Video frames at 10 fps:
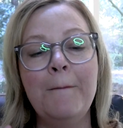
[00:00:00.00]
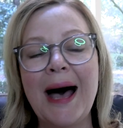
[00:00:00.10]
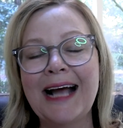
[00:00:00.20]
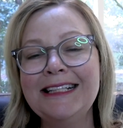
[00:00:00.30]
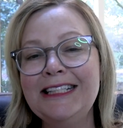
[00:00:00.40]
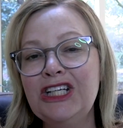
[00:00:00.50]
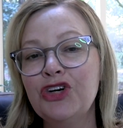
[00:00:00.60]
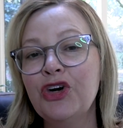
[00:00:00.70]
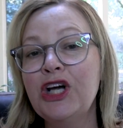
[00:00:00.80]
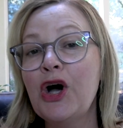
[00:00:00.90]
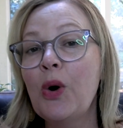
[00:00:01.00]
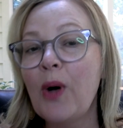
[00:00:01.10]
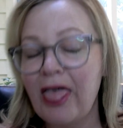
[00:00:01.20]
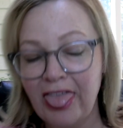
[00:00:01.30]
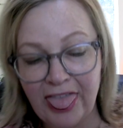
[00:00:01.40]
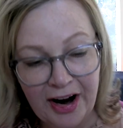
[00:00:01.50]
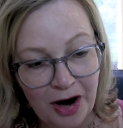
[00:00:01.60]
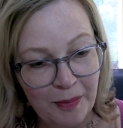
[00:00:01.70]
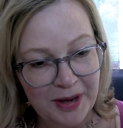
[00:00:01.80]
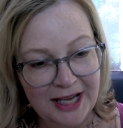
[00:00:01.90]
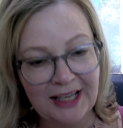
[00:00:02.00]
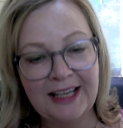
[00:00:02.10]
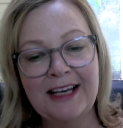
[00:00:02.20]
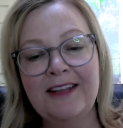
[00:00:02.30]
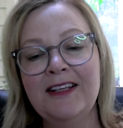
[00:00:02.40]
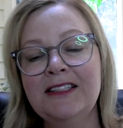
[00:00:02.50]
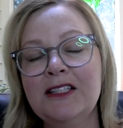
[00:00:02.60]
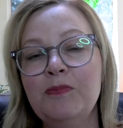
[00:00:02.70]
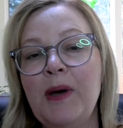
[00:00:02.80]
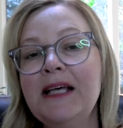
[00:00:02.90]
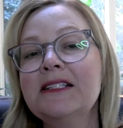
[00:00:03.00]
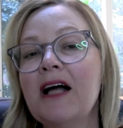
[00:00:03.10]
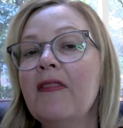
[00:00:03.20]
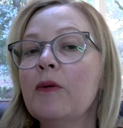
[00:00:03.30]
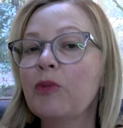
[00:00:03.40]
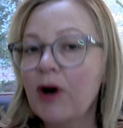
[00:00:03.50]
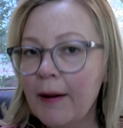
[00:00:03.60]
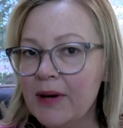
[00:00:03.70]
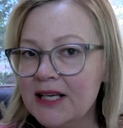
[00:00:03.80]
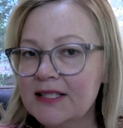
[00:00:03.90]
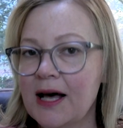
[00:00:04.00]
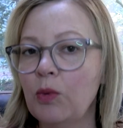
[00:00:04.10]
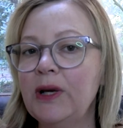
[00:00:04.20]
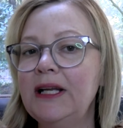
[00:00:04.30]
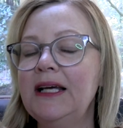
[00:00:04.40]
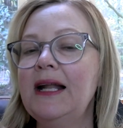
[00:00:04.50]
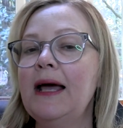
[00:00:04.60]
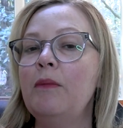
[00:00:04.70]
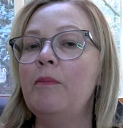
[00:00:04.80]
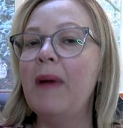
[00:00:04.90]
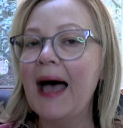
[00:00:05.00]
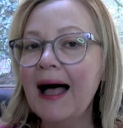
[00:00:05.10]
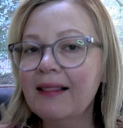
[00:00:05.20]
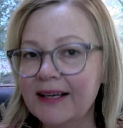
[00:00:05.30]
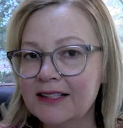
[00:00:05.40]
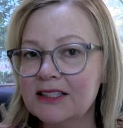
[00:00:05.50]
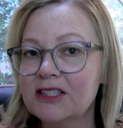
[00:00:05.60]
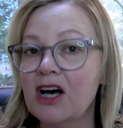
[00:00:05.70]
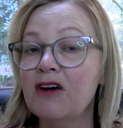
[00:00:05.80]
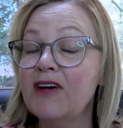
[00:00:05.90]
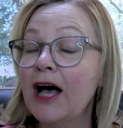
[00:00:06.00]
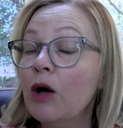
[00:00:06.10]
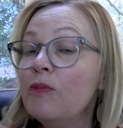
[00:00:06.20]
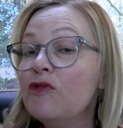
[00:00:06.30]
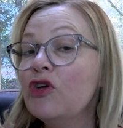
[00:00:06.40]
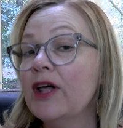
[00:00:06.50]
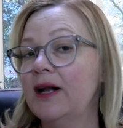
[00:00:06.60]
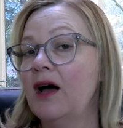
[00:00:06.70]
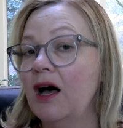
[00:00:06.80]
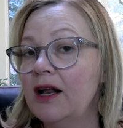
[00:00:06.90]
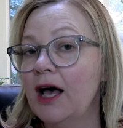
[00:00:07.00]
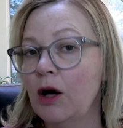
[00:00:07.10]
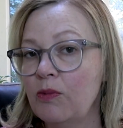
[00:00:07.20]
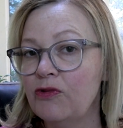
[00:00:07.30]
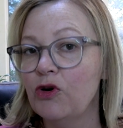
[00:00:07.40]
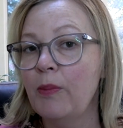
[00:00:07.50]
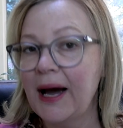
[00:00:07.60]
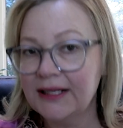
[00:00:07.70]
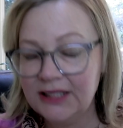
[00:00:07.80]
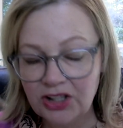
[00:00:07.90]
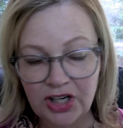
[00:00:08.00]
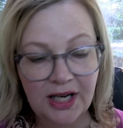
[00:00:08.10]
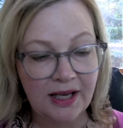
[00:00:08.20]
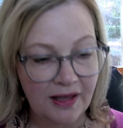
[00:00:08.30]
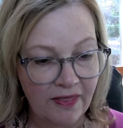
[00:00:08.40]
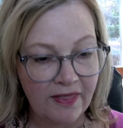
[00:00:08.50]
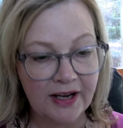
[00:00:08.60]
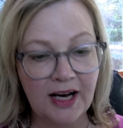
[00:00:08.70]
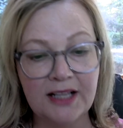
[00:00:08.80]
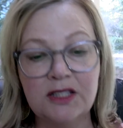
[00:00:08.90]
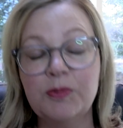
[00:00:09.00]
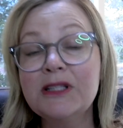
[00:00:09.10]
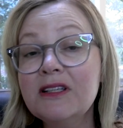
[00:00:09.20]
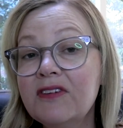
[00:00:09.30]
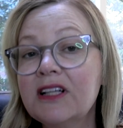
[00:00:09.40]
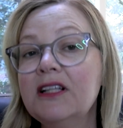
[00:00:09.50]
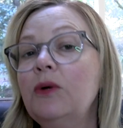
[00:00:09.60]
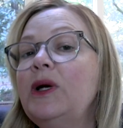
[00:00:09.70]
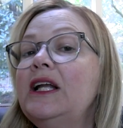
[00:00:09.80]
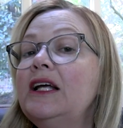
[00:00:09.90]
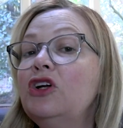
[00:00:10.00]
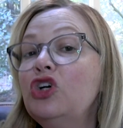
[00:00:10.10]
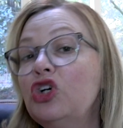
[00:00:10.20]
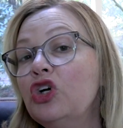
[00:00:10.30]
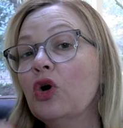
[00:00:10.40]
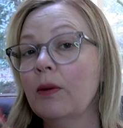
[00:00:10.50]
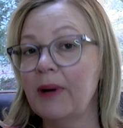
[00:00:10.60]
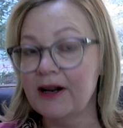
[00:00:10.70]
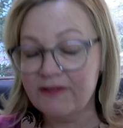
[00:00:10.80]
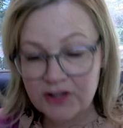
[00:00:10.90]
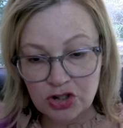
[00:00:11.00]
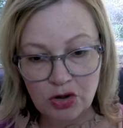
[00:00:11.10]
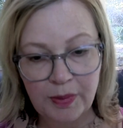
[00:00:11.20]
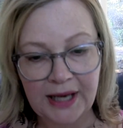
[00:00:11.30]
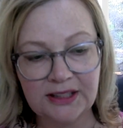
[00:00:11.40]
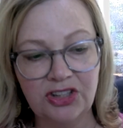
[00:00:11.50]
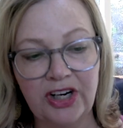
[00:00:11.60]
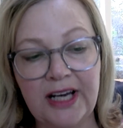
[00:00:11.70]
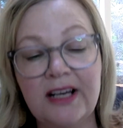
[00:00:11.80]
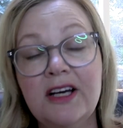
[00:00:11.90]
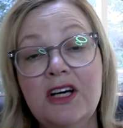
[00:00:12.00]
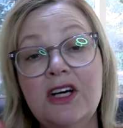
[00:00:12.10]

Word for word: bacteriotherapy. This is based on the premise that we need a balance of helpful and unhelpful bacteria in the gut. Specifically, we need good or beneficial bacteria